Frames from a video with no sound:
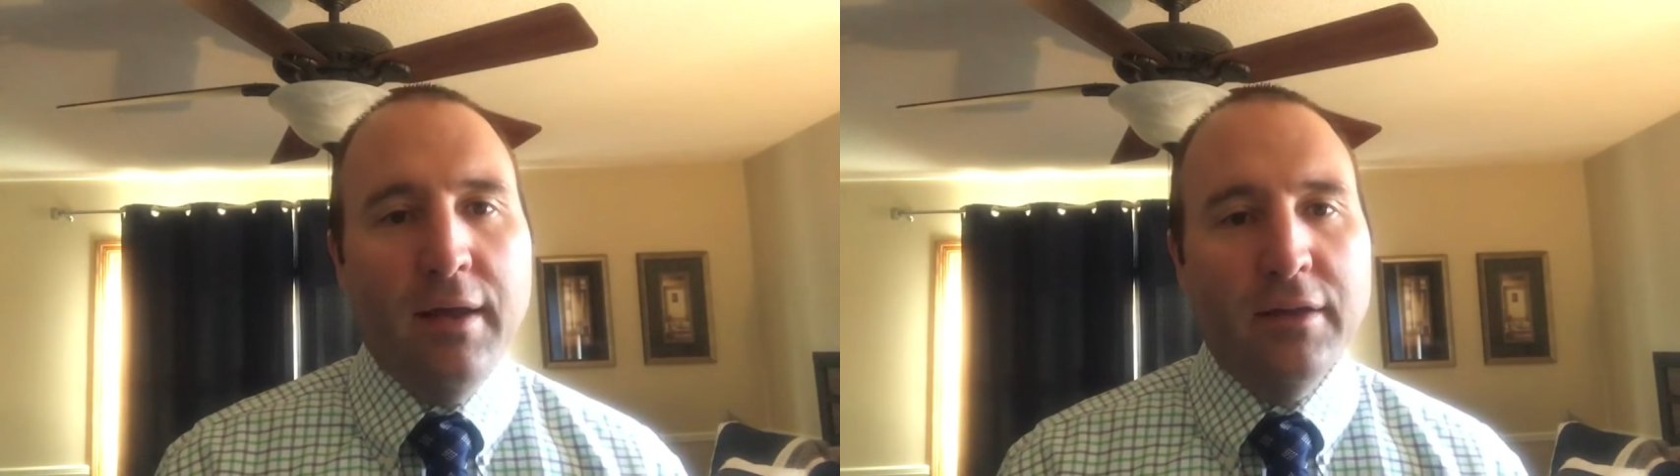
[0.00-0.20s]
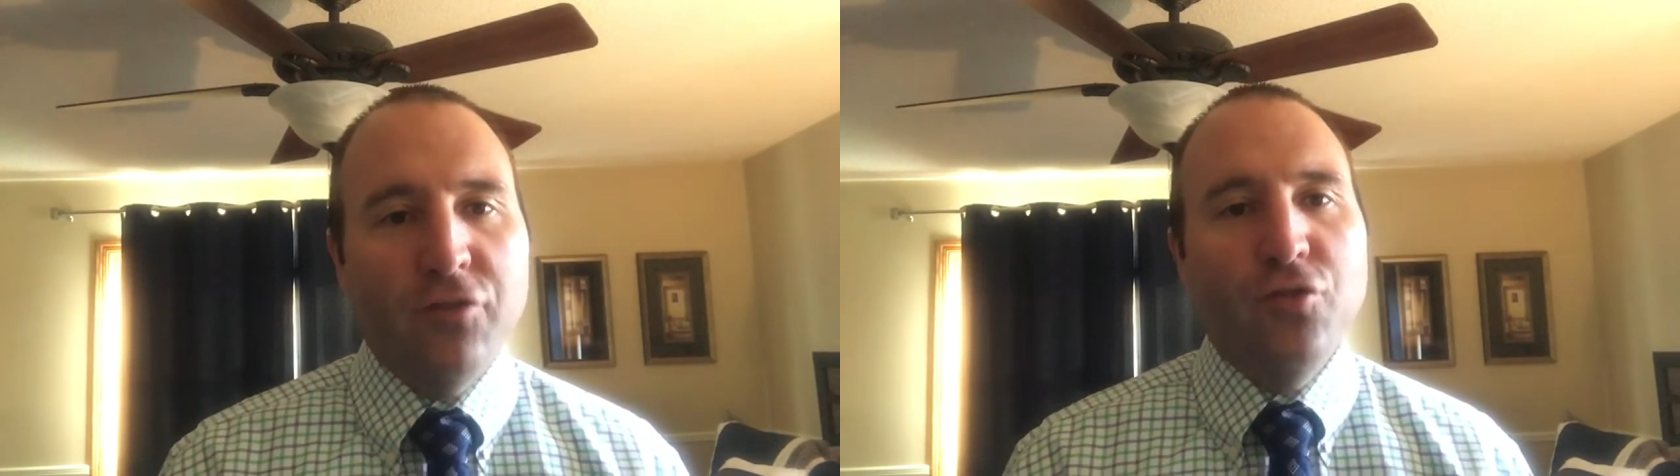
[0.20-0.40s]

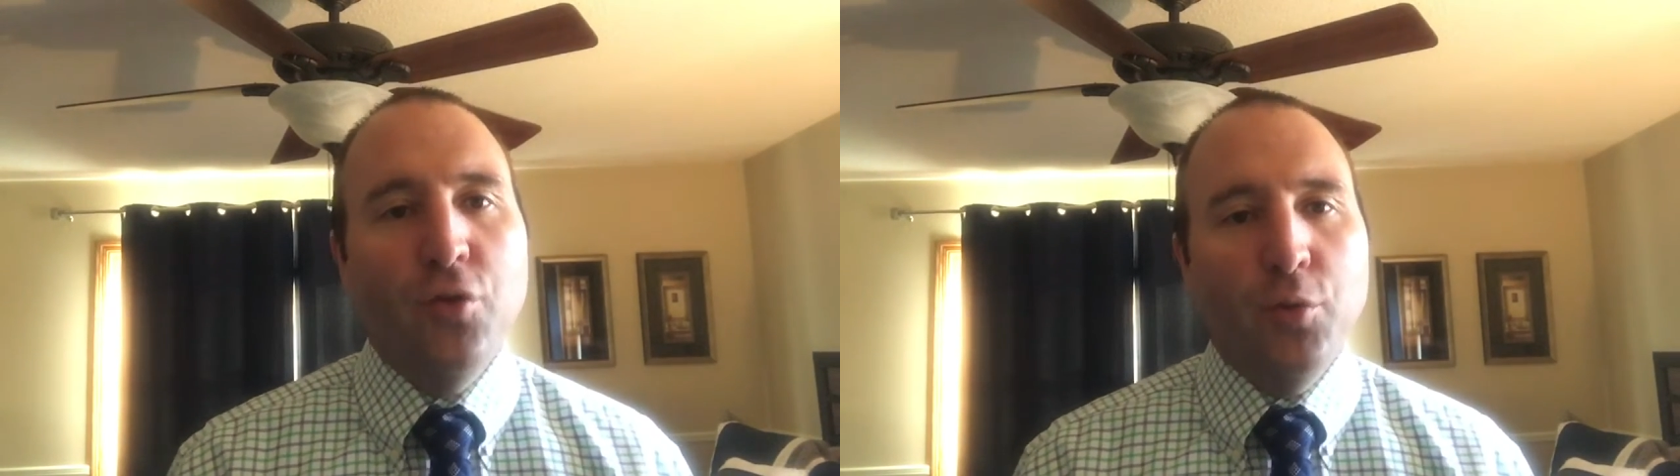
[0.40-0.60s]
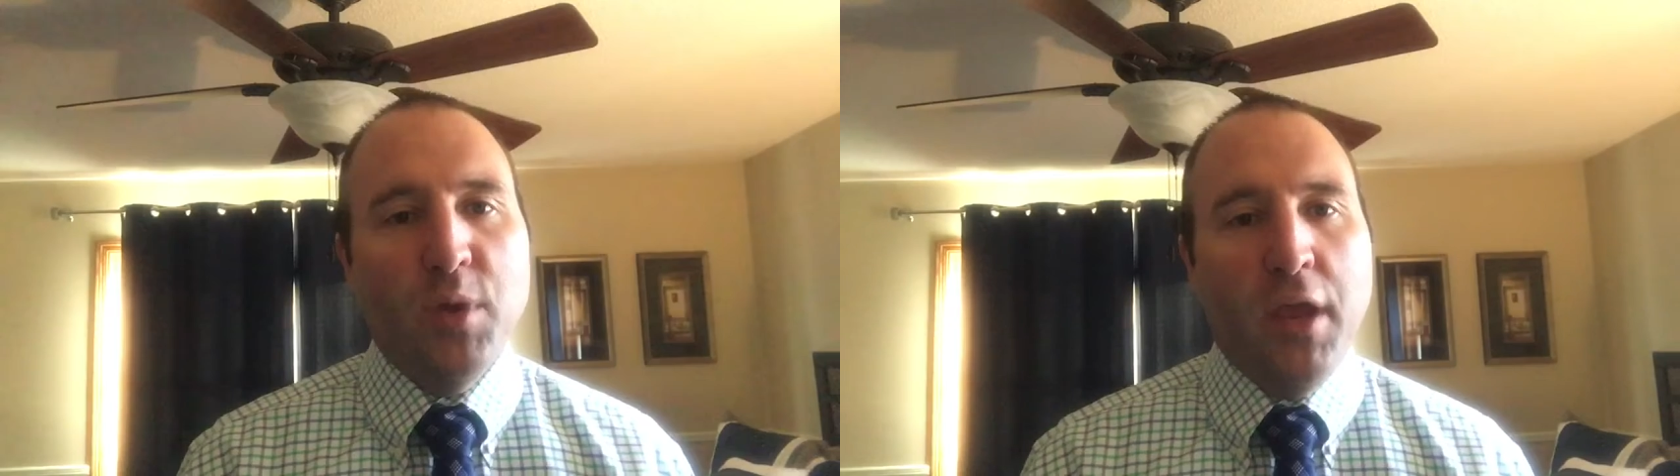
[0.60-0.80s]
let you
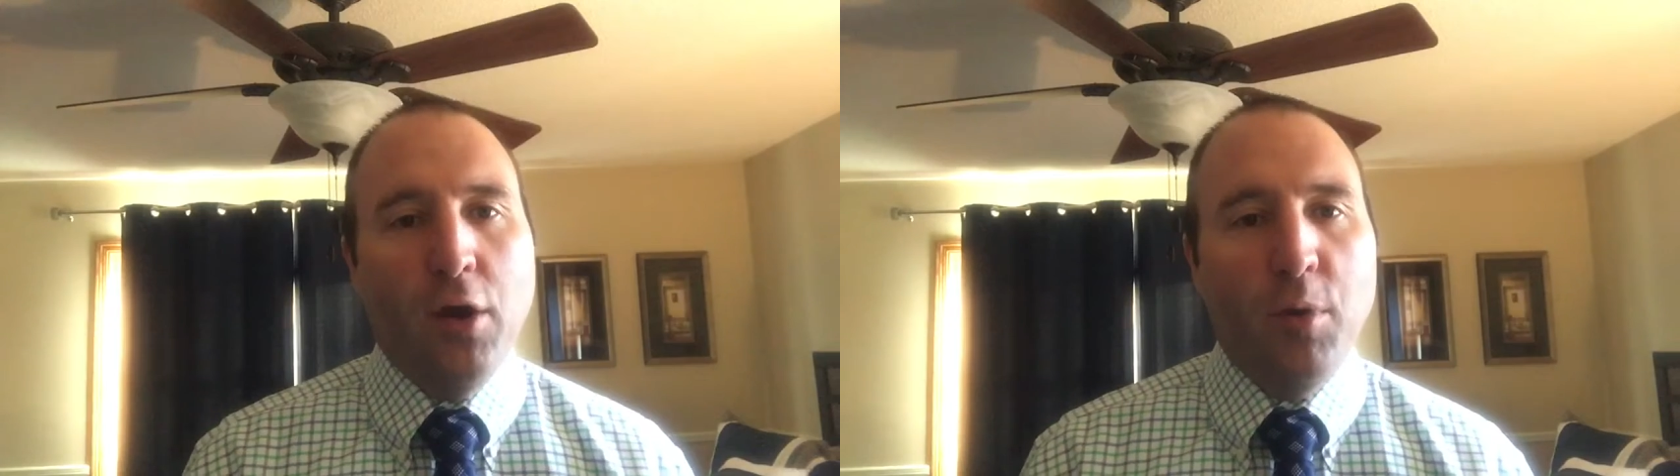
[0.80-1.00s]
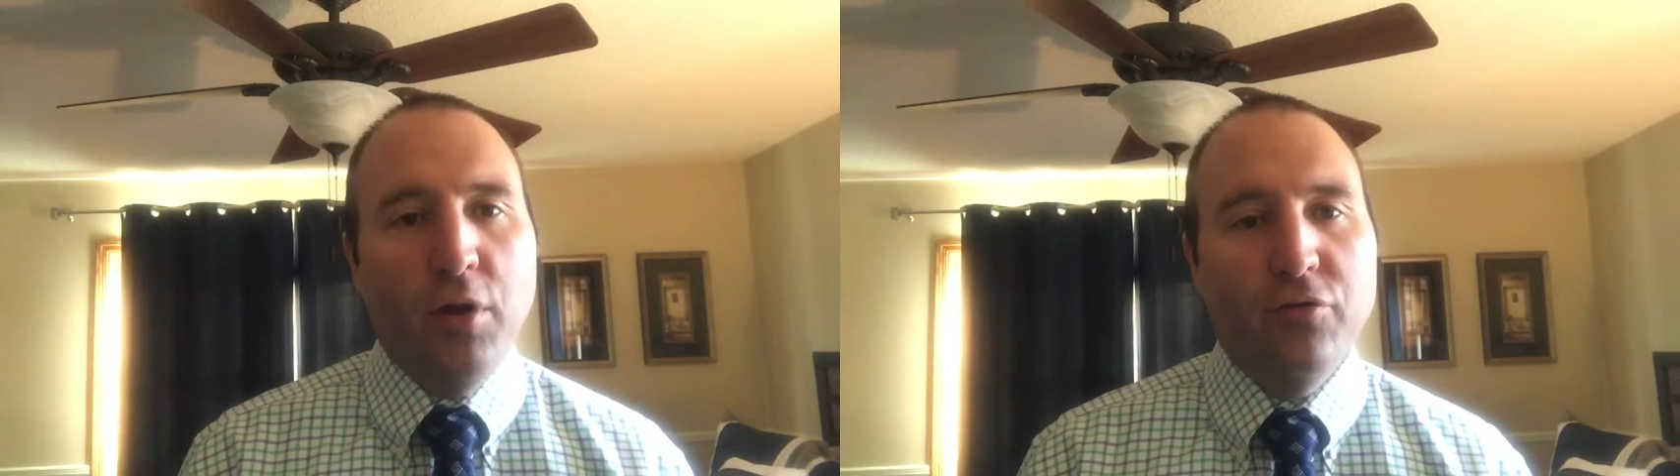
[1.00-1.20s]
know that we
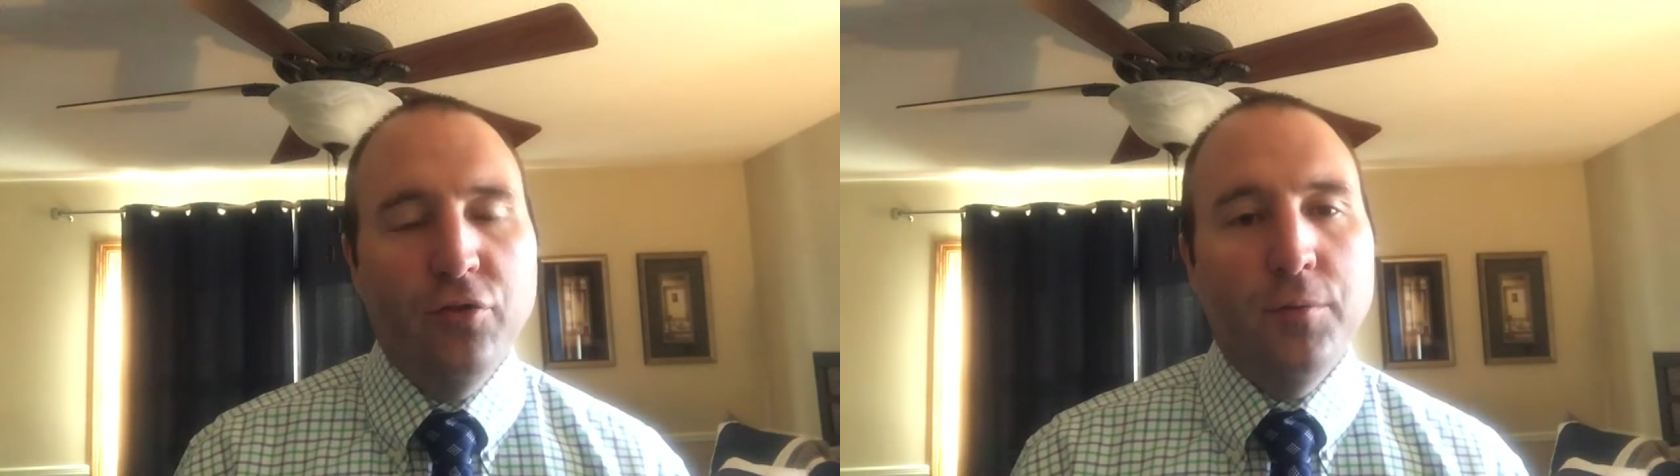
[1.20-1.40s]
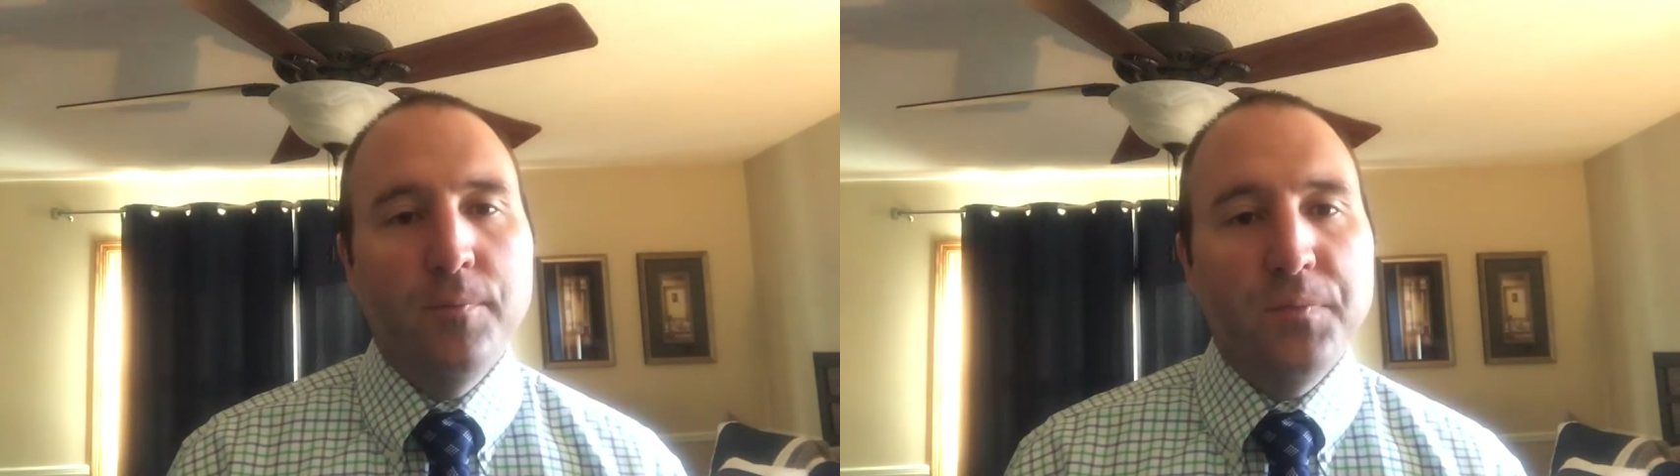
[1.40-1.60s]
care about you.